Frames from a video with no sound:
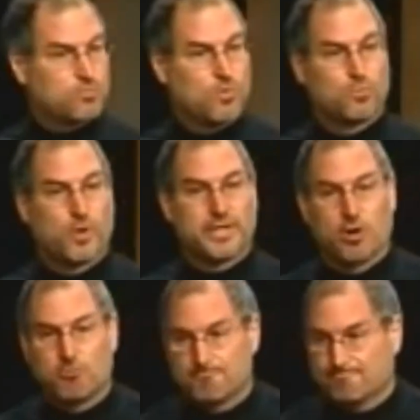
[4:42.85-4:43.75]
one way to
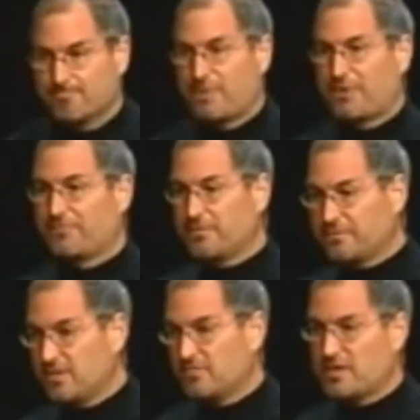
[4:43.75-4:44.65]
go, about
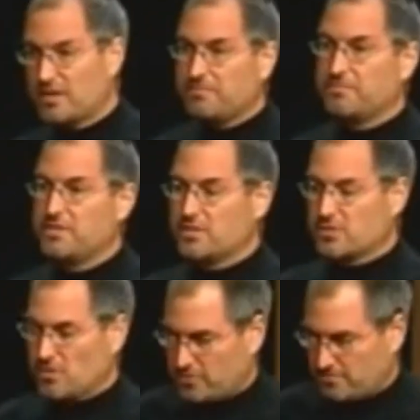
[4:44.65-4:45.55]
10 to 15
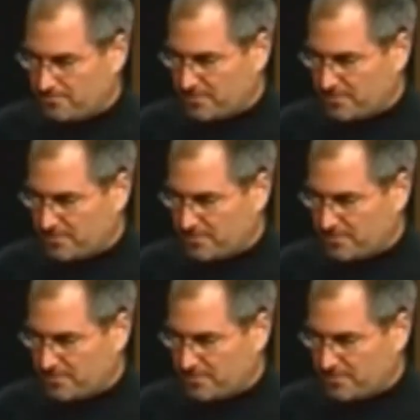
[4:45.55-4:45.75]
songs.